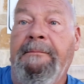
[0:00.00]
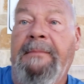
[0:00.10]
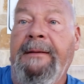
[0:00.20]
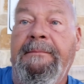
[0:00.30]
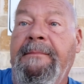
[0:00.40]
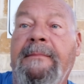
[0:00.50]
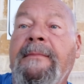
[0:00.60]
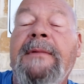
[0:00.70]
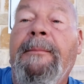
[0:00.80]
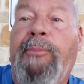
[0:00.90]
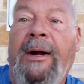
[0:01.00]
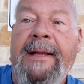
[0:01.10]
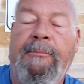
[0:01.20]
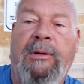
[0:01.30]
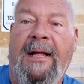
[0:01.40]
They, their
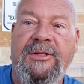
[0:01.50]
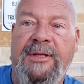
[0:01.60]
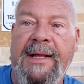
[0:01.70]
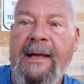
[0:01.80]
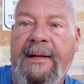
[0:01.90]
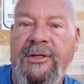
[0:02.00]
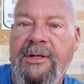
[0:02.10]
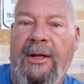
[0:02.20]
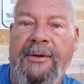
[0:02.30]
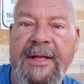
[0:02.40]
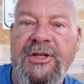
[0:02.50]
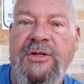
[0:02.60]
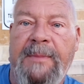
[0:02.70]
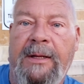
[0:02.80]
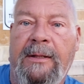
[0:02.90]
brain blots it out. It's called nest
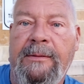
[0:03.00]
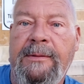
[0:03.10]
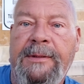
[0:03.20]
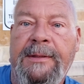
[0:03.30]
smell.